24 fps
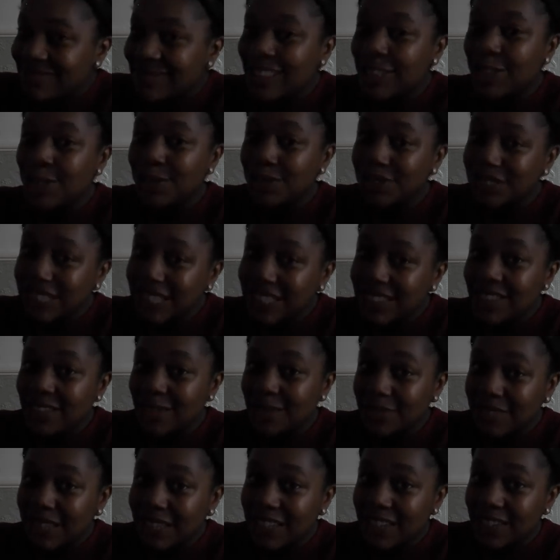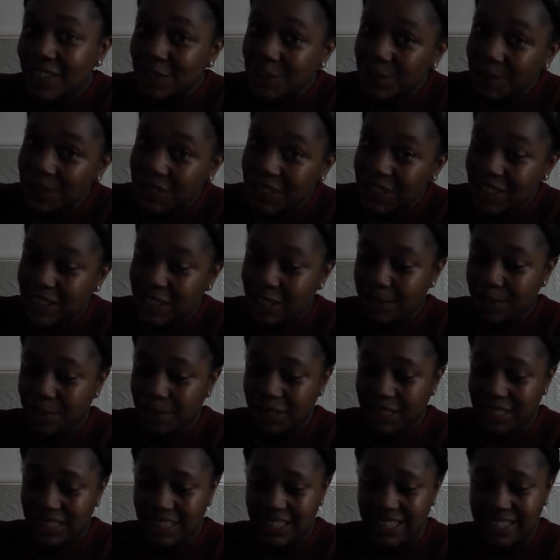you will taste some kind of sweetness,
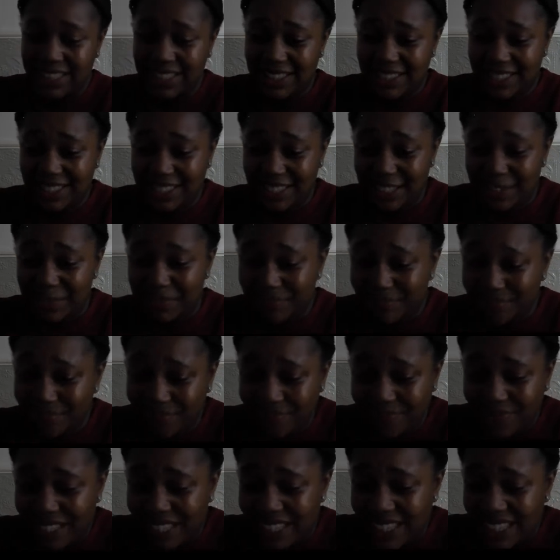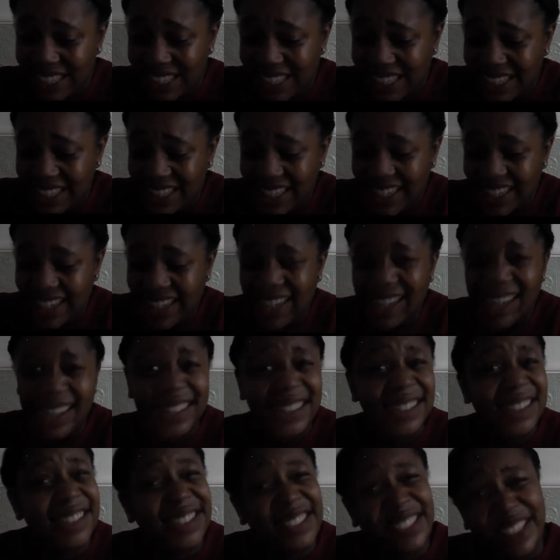but at the end of the day,
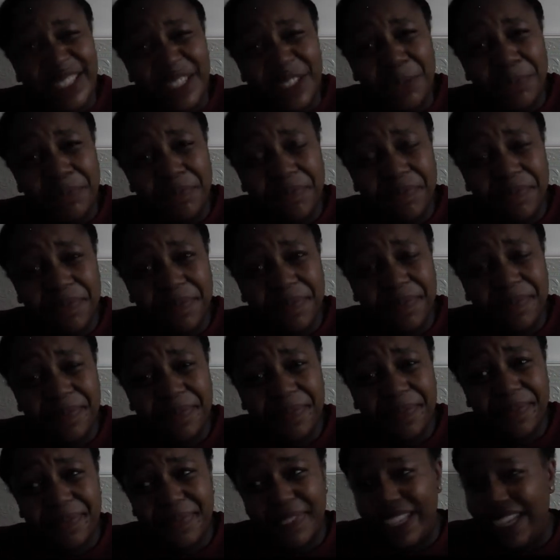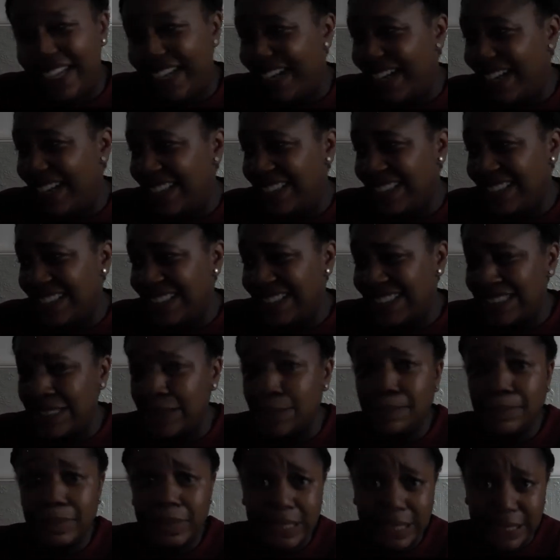it's tea, and it's a
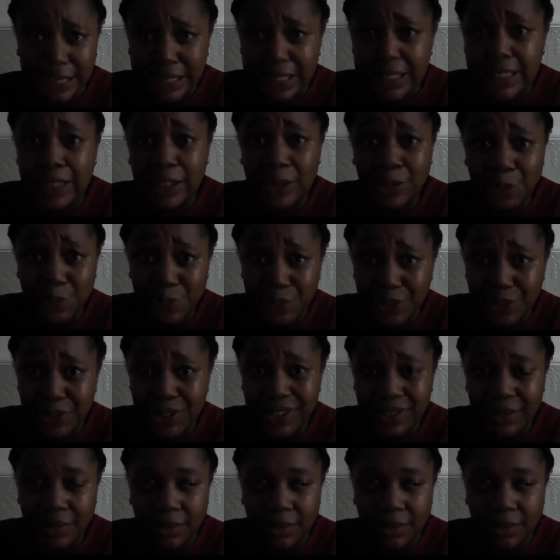bloody good brew.